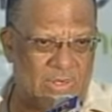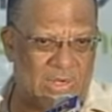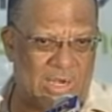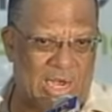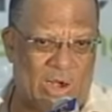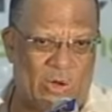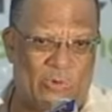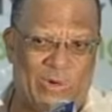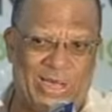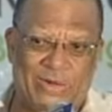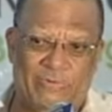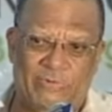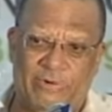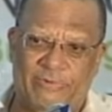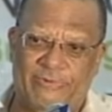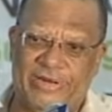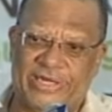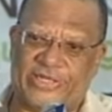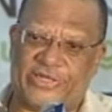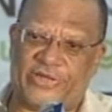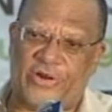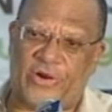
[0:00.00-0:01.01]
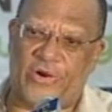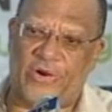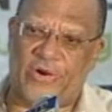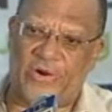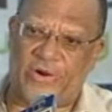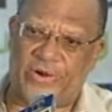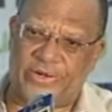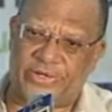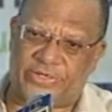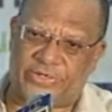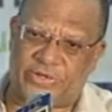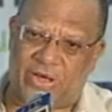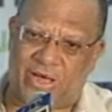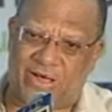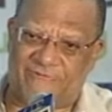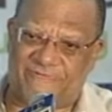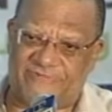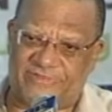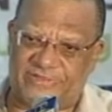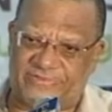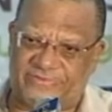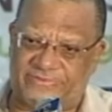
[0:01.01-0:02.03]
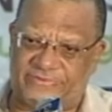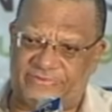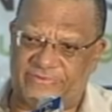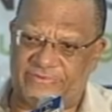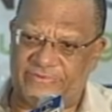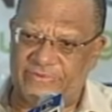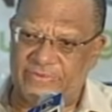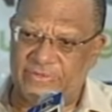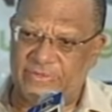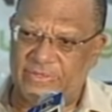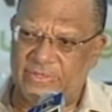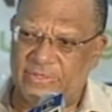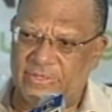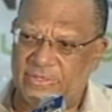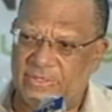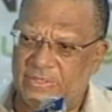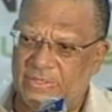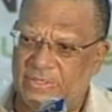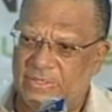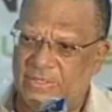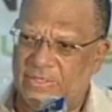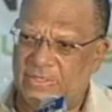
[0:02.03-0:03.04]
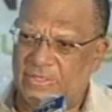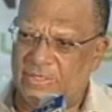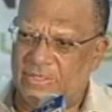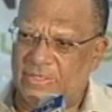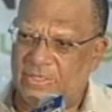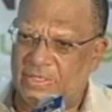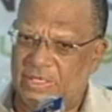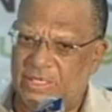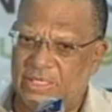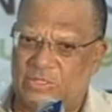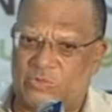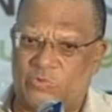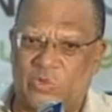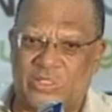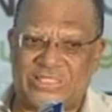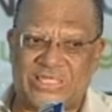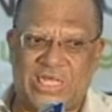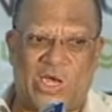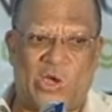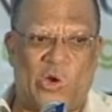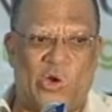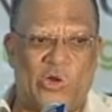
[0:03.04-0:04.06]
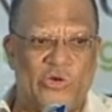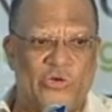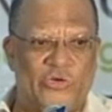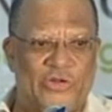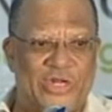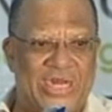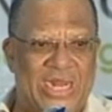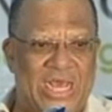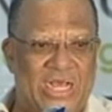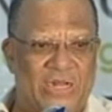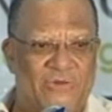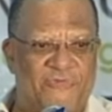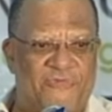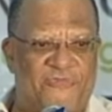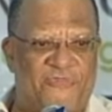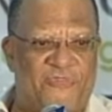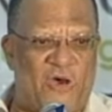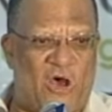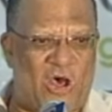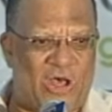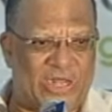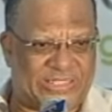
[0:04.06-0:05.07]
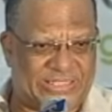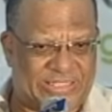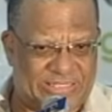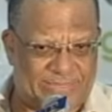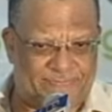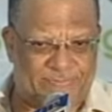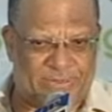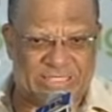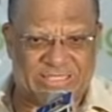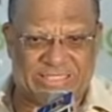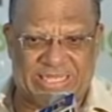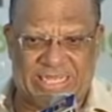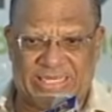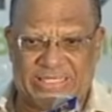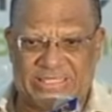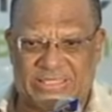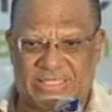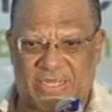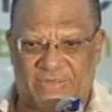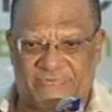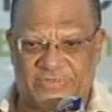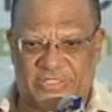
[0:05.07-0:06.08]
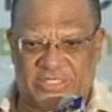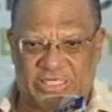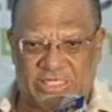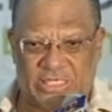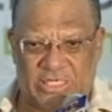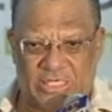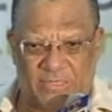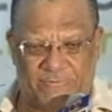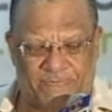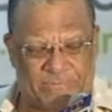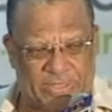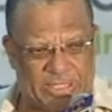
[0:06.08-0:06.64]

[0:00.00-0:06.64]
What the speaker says: And when we returned to office, it was 140% of GDP.